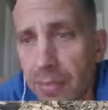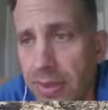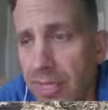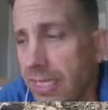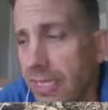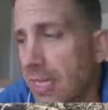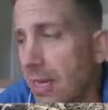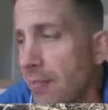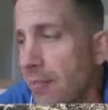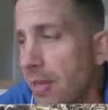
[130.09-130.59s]

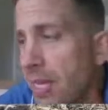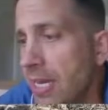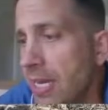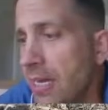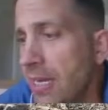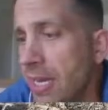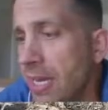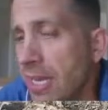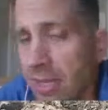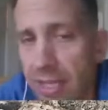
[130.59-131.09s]
They come
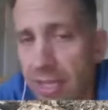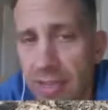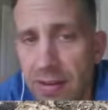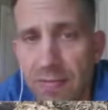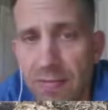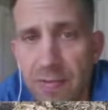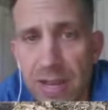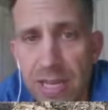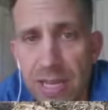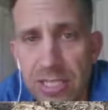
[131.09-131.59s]
in, they
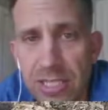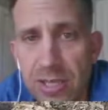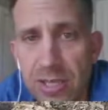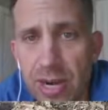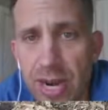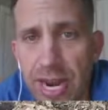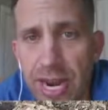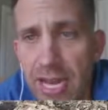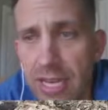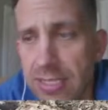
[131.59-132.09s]
infest your
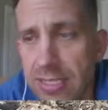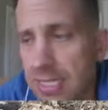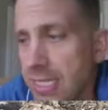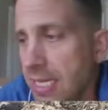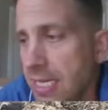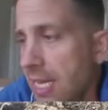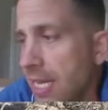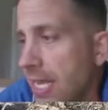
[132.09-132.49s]
house,